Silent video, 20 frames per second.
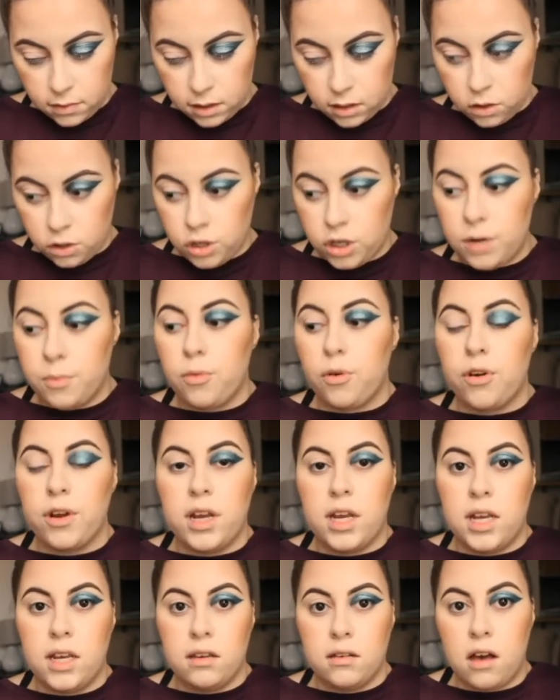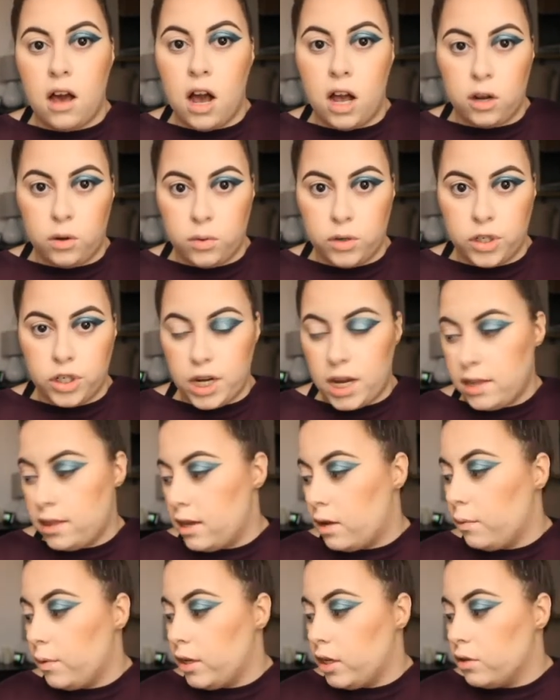shimmery aqua shade
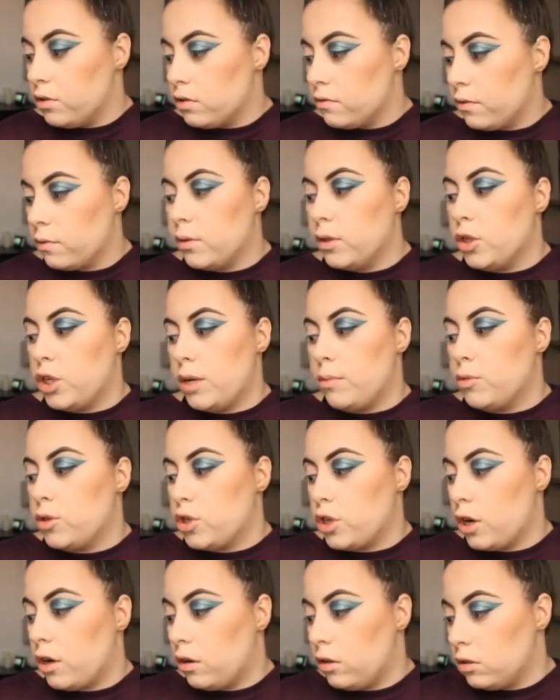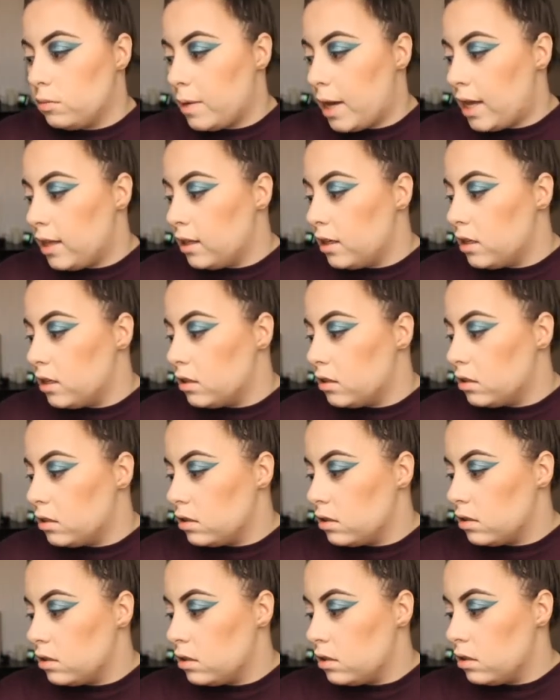that we use from the James Charles palette.
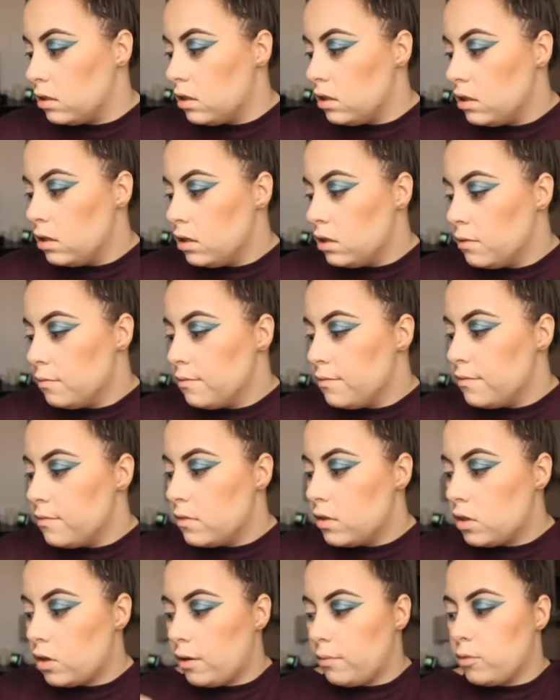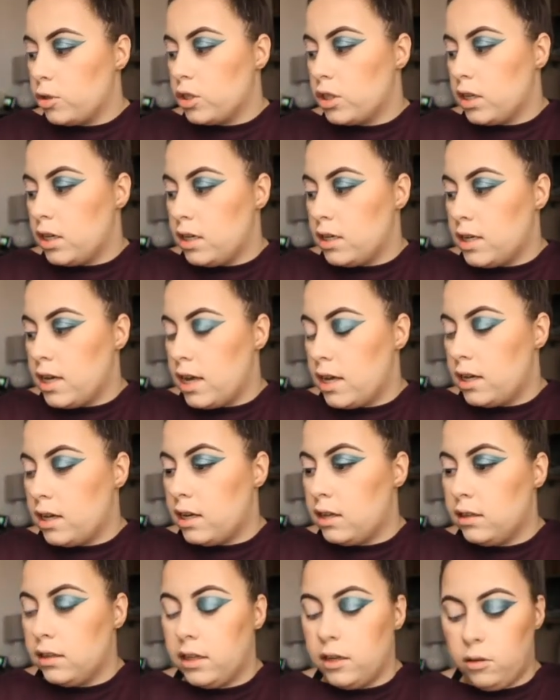So I'm just going to take
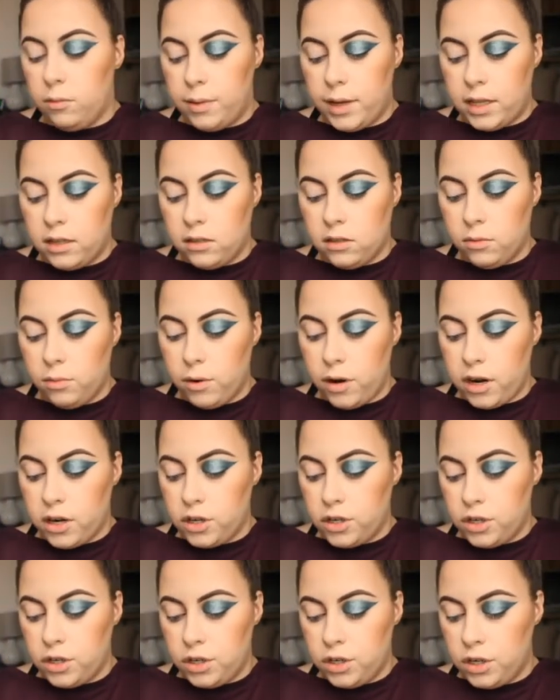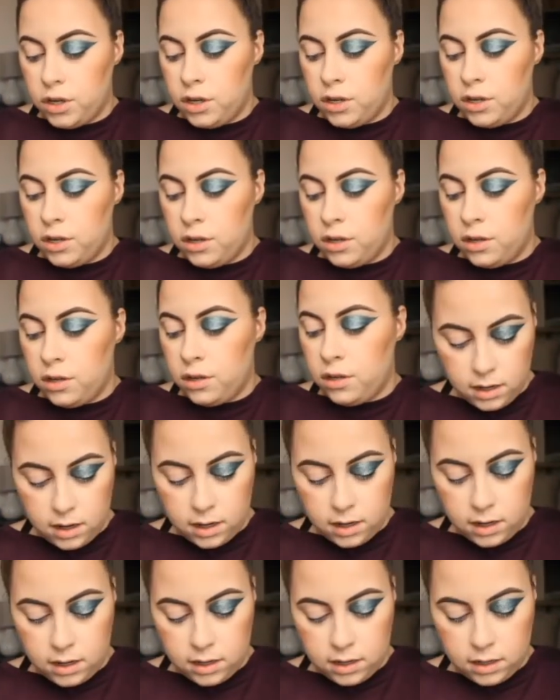a little pencil brush,
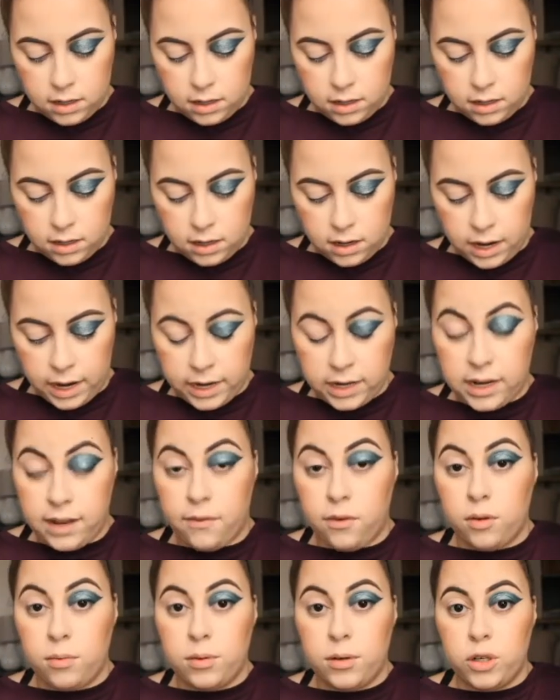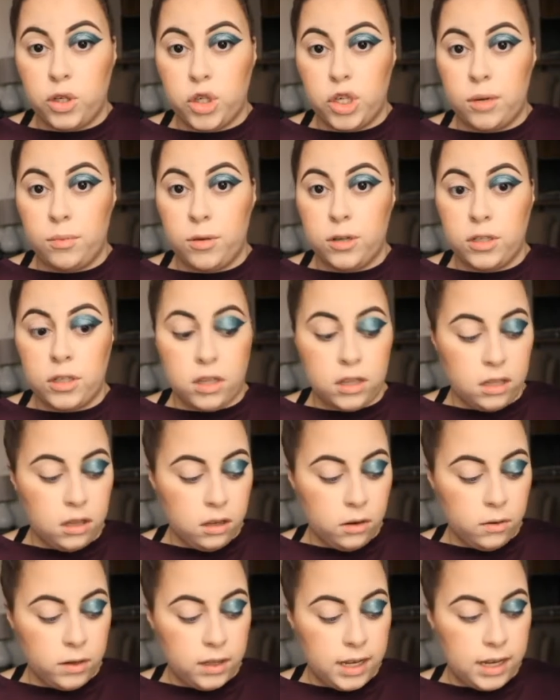and I never put shimmers on the
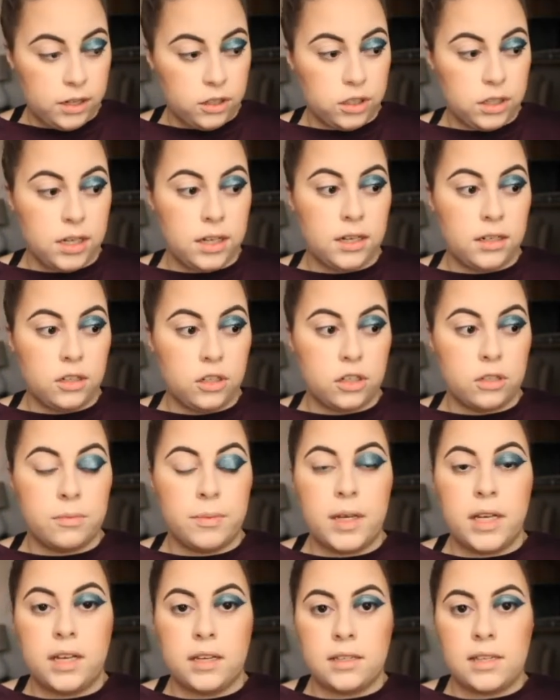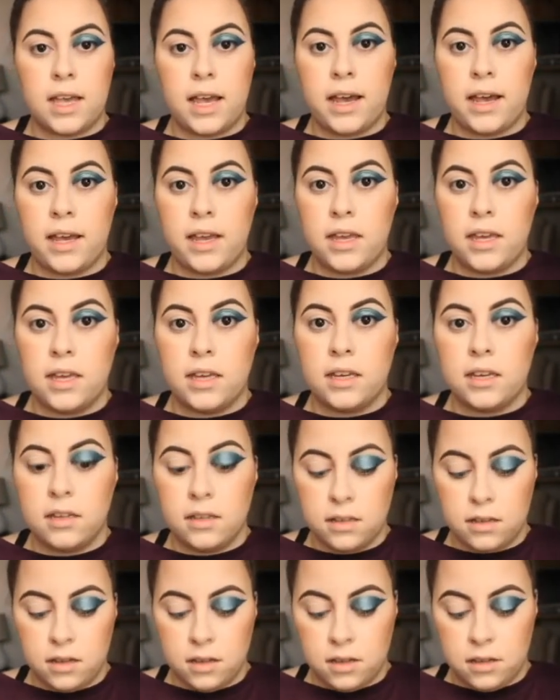lower lash line just because I
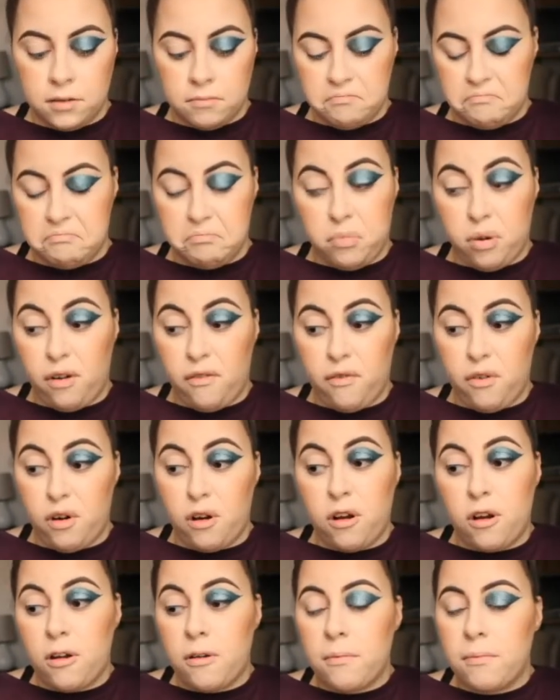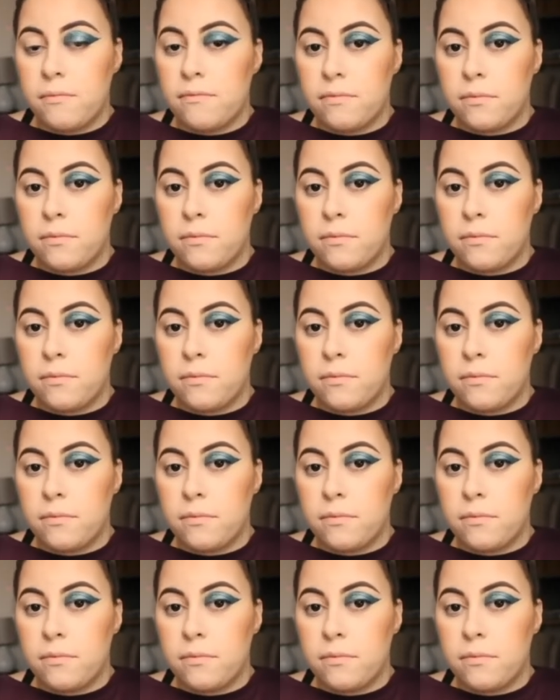prefer